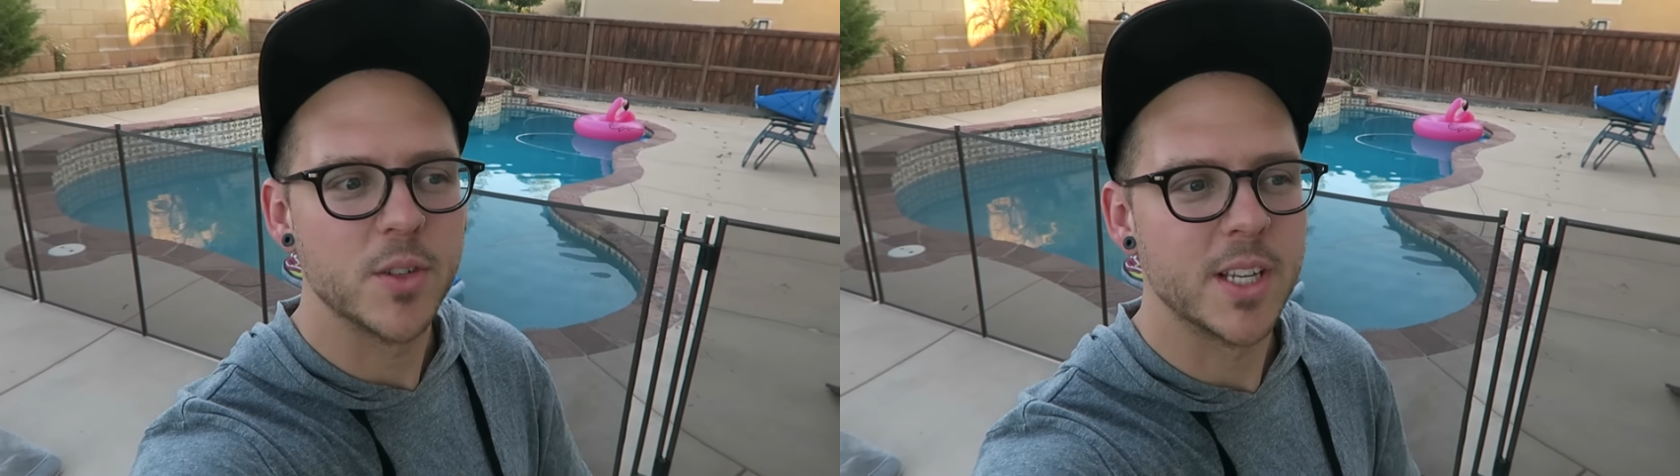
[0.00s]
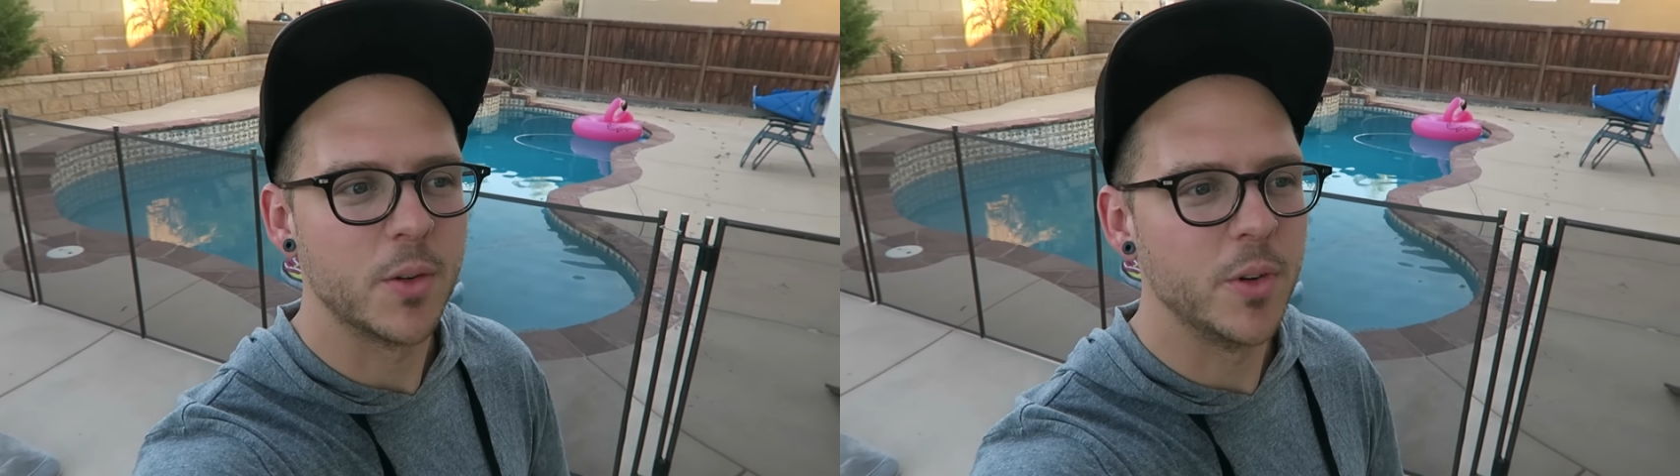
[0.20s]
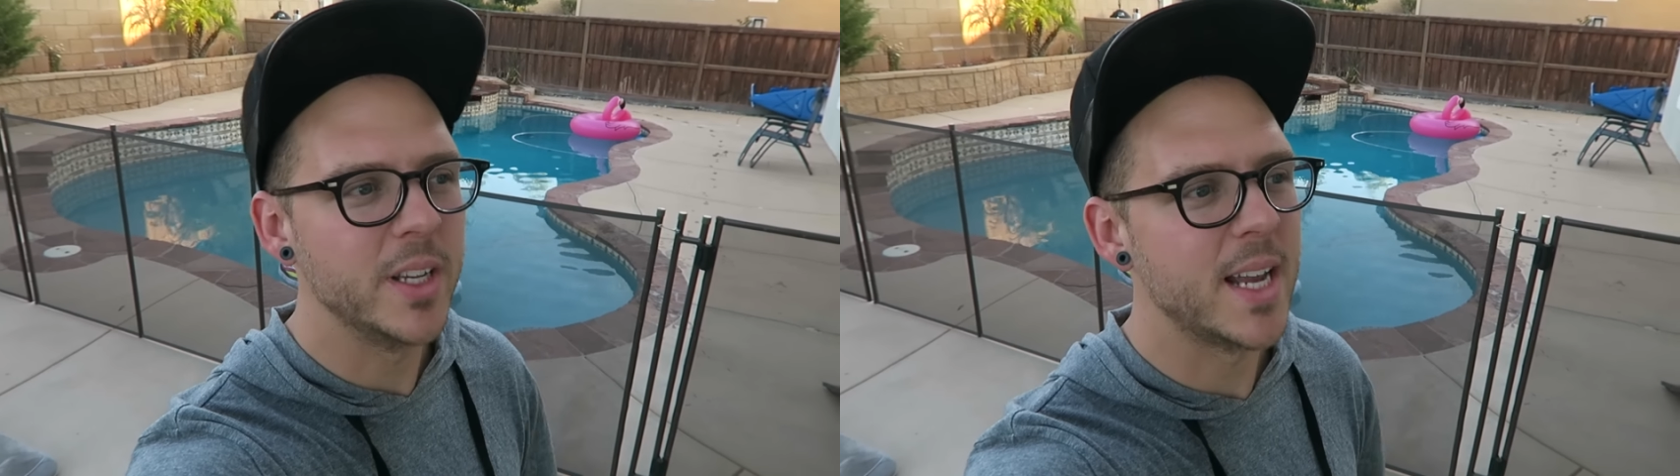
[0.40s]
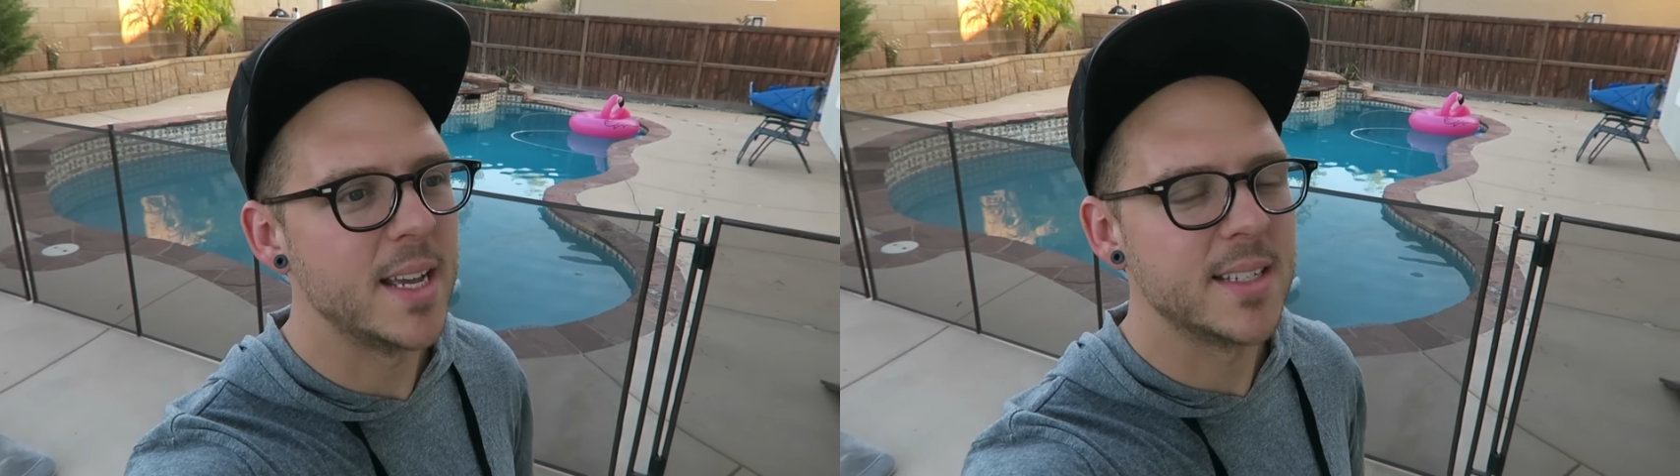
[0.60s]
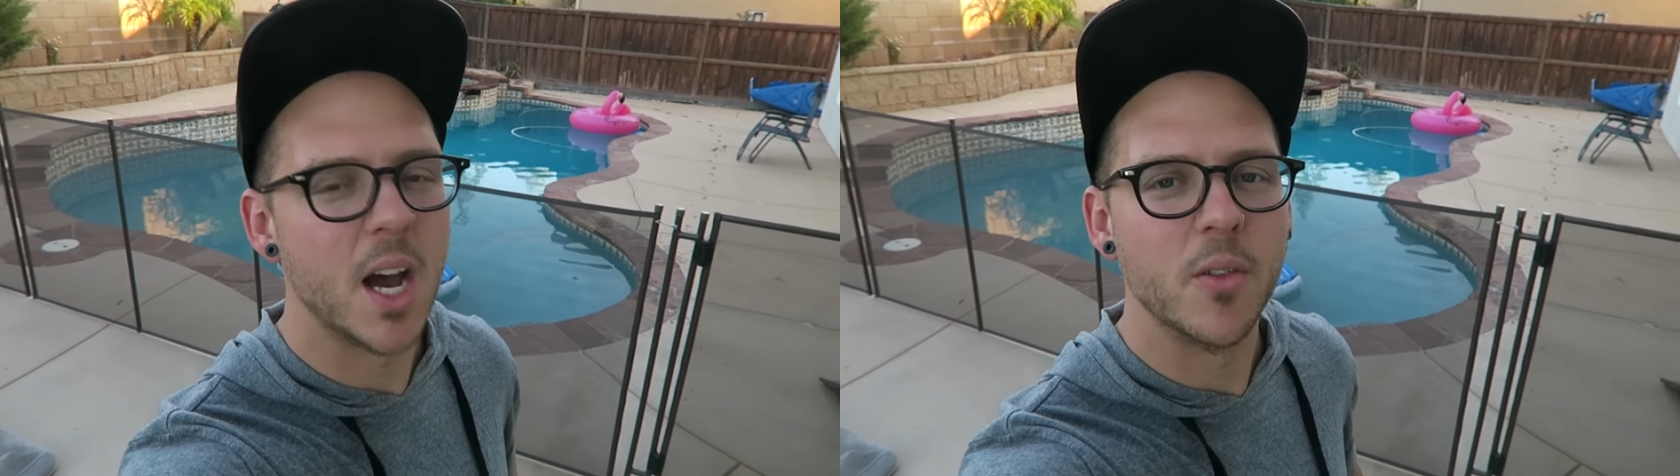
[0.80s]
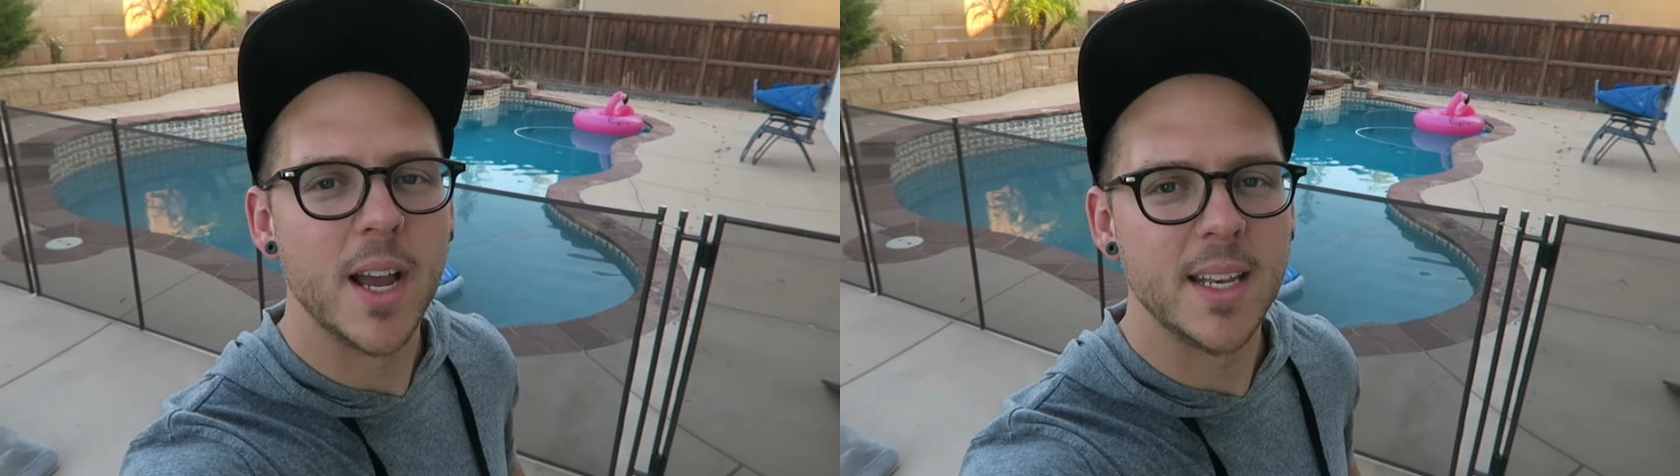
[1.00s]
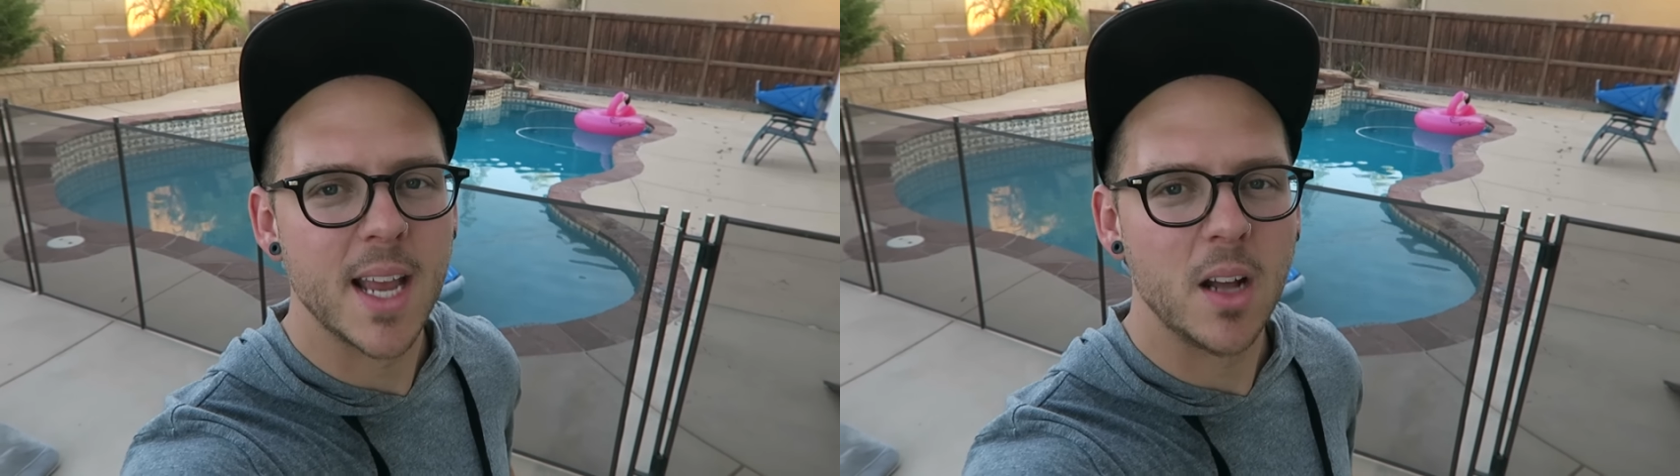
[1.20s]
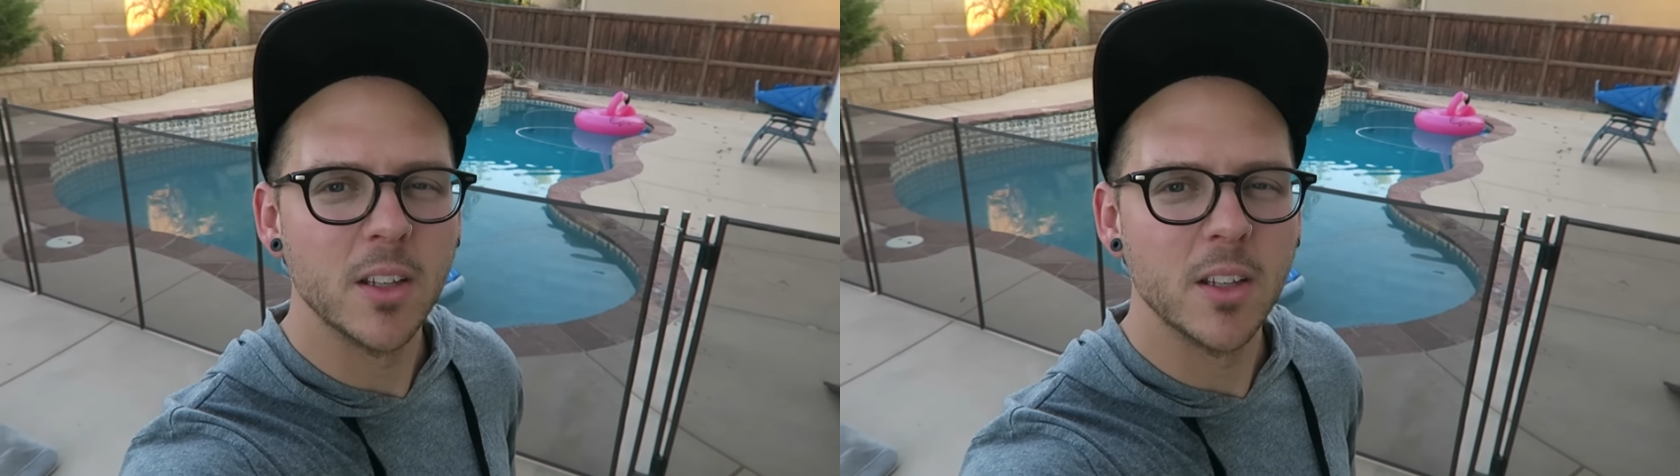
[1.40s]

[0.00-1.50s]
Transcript: So it's like really nice out right now.